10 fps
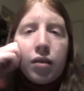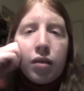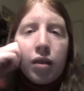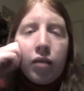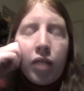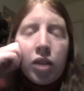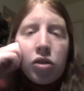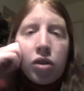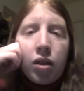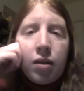
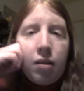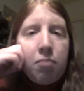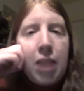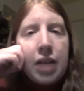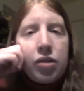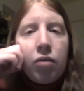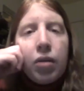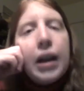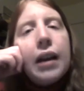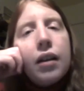Convention
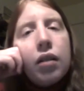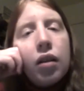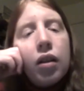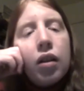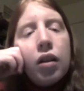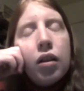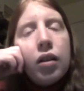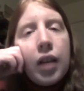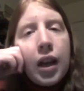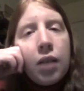Masquerade
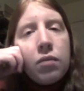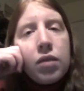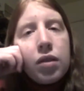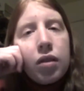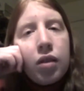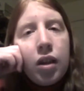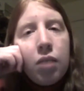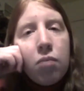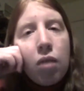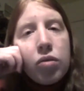named
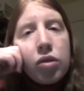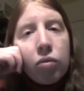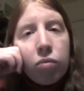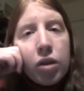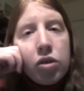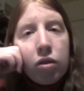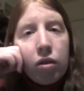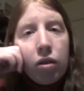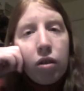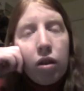the most
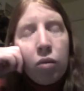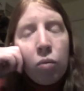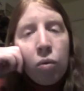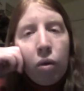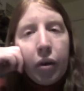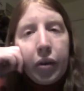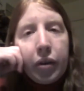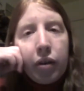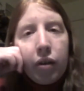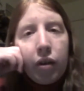original
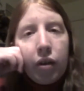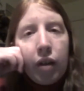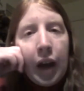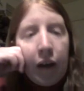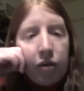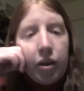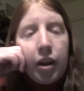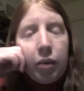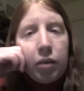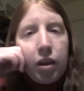award after
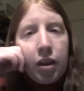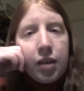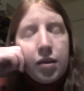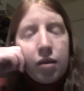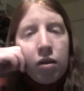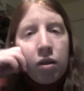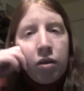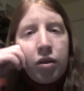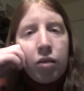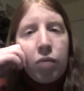him. It's
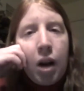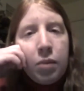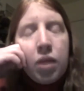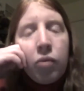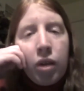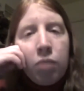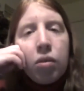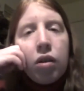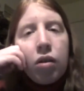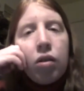called the Robbie
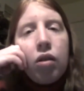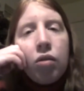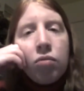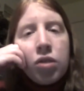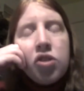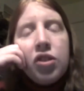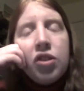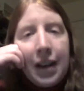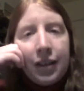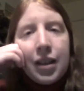Greenberger
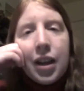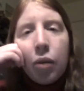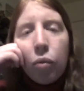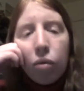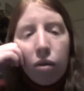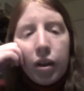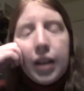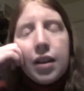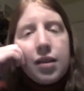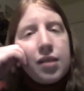Originality
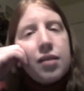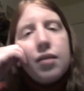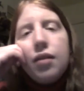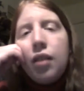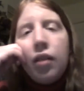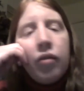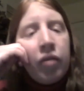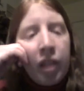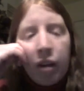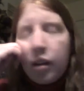Award, and it's a
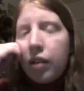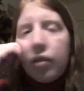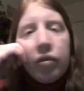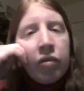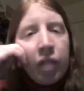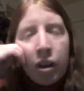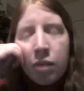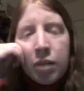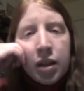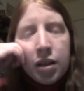very,
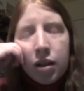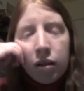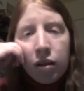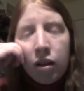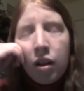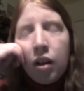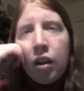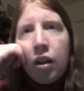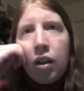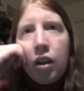very big deal.
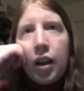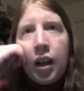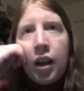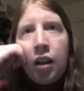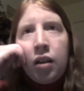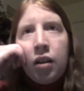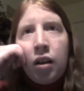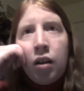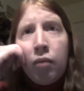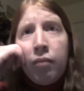
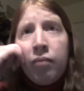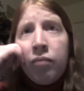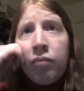And